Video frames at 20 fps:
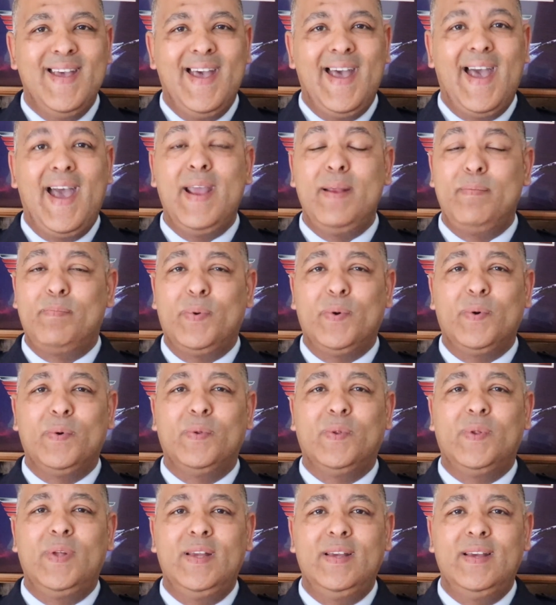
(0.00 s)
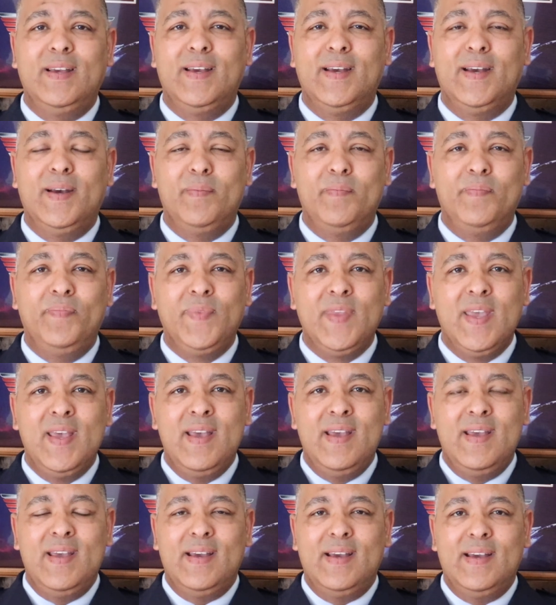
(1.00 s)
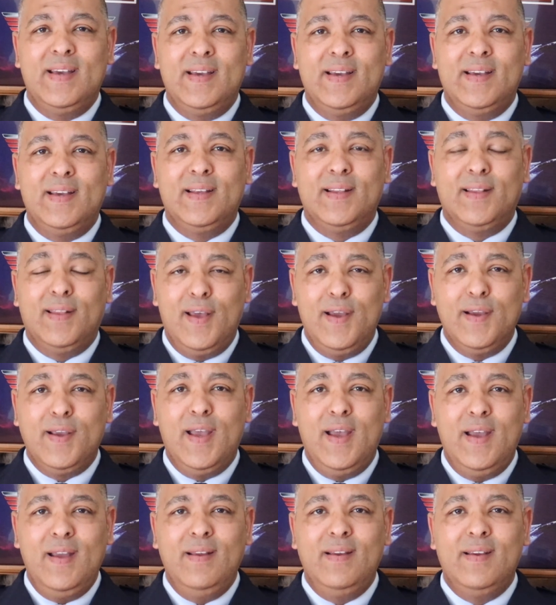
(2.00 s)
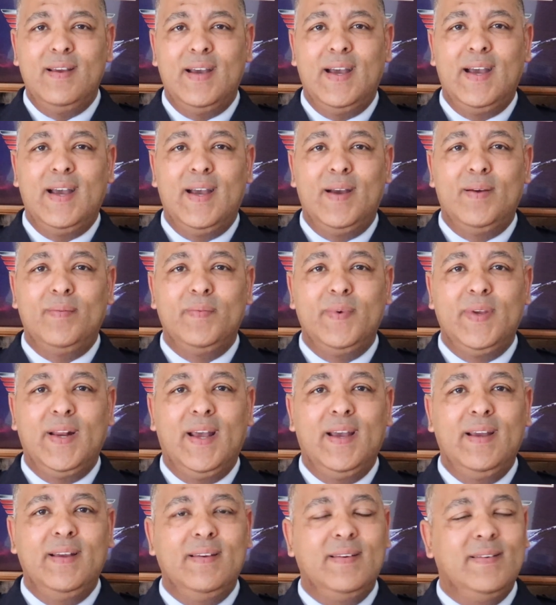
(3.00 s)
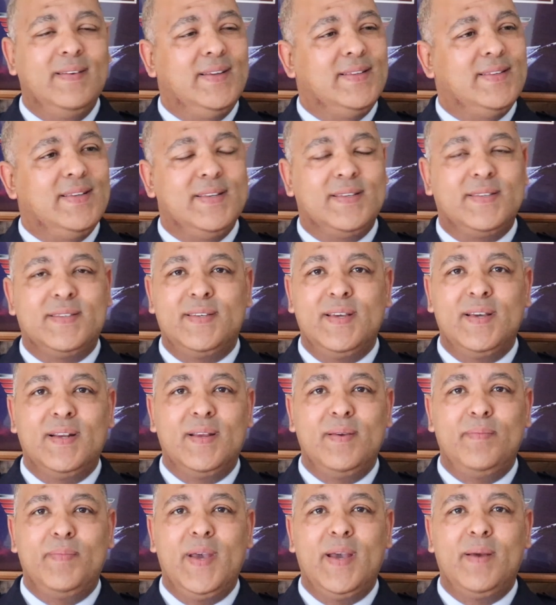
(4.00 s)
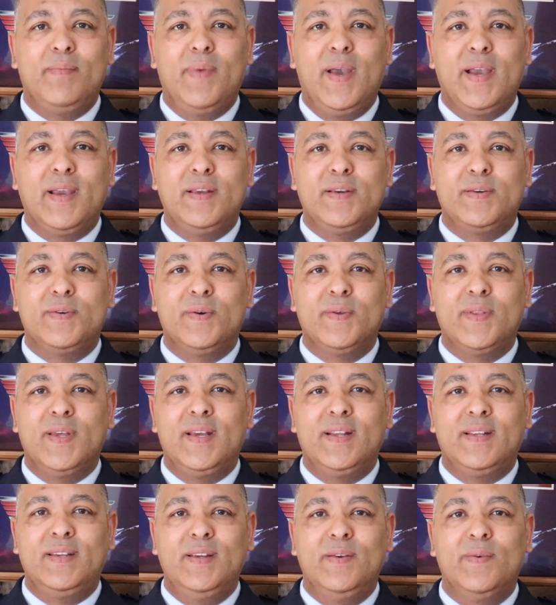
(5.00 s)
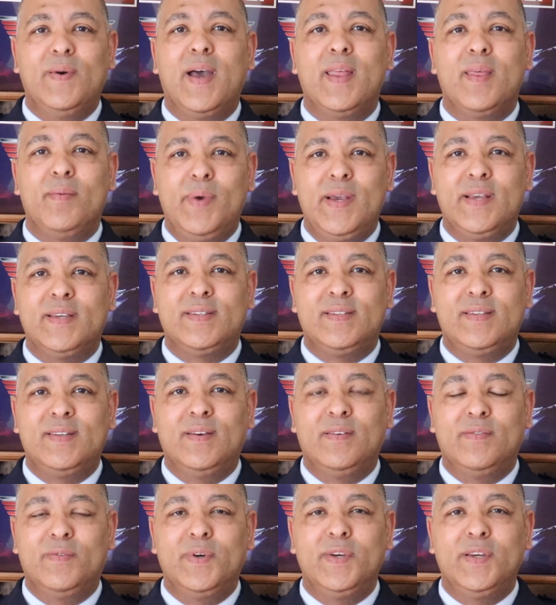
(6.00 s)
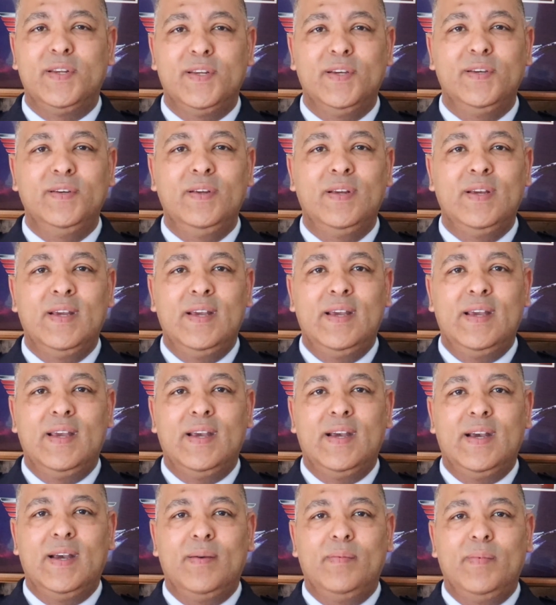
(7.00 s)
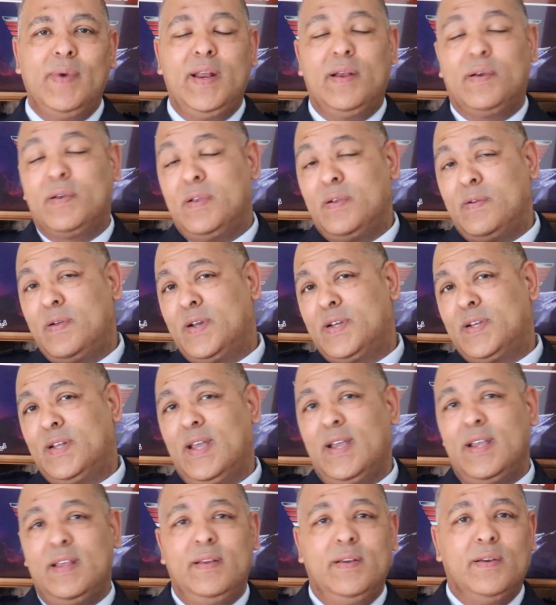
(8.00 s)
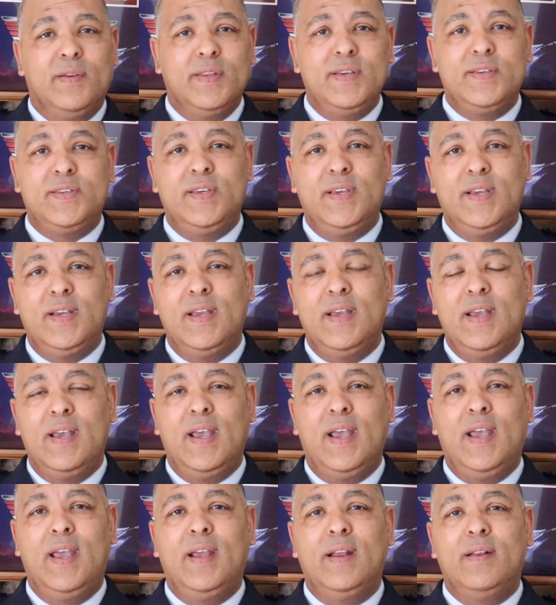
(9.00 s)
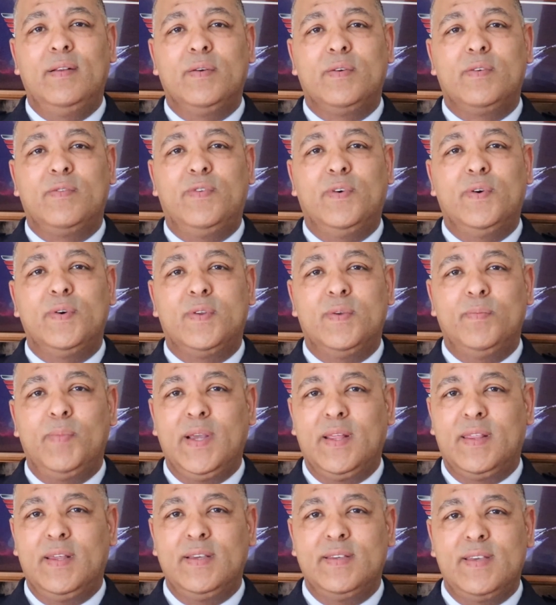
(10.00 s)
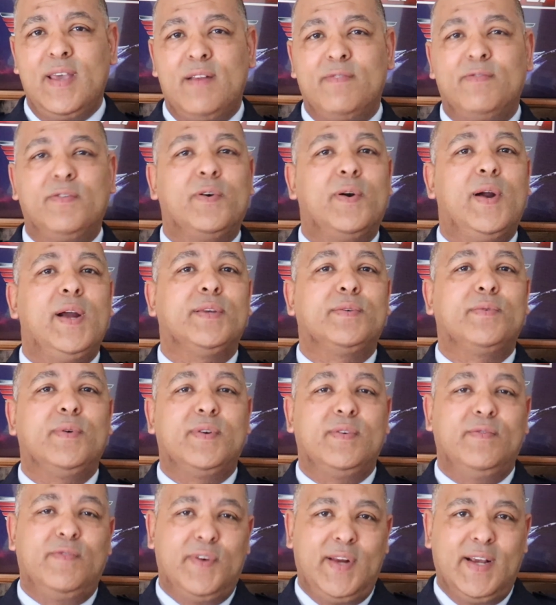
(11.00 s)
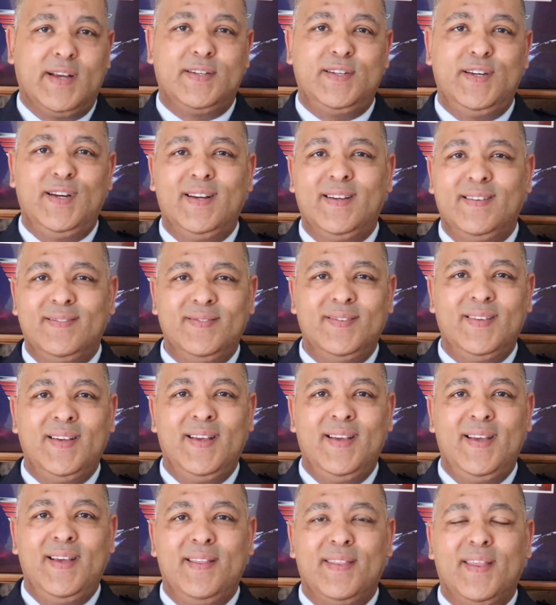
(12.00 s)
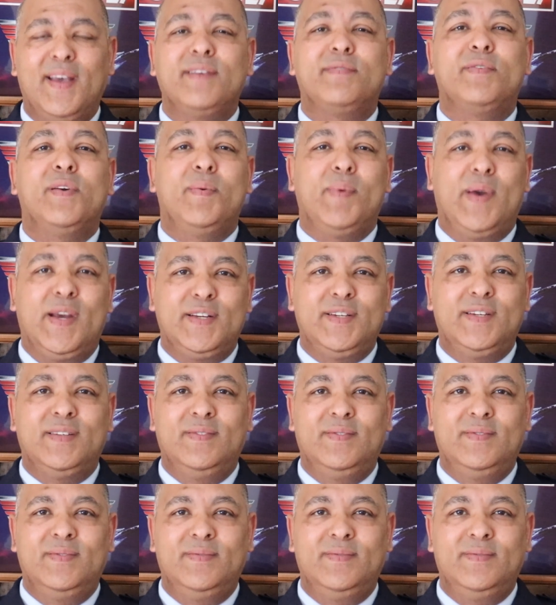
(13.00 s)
8-ball logo, it's certainly about making sure that you are the best of what you do. And I congratulate you on this year and look forward to big things out of 408 Squadron for next year. Thanks very much.